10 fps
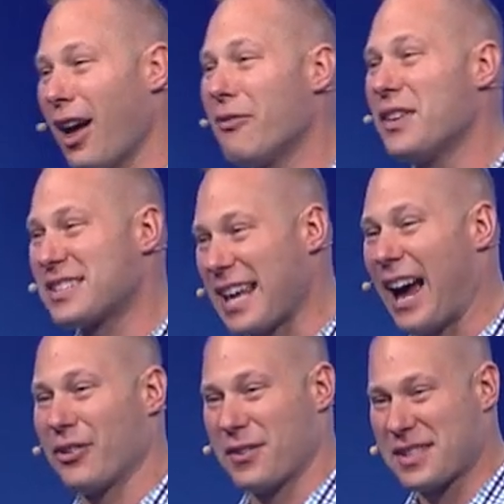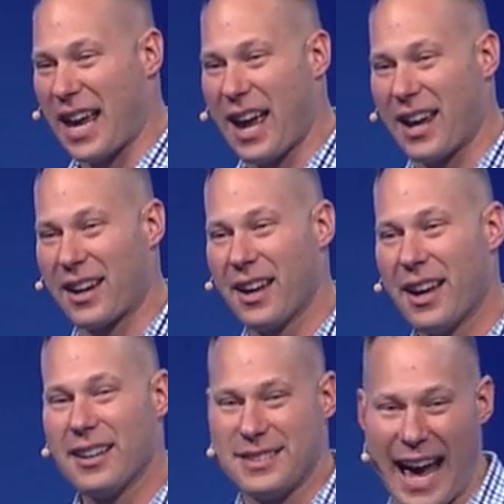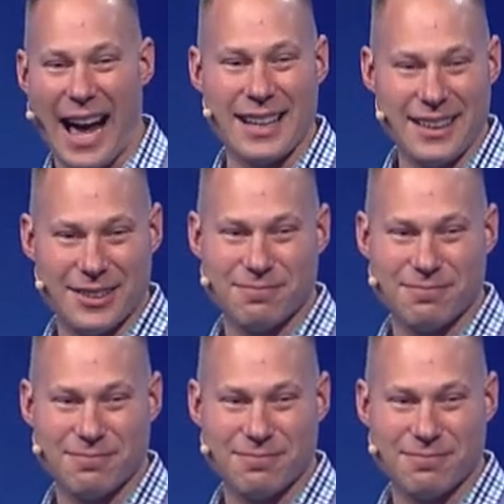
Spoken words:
love the sound of saying, Daddy.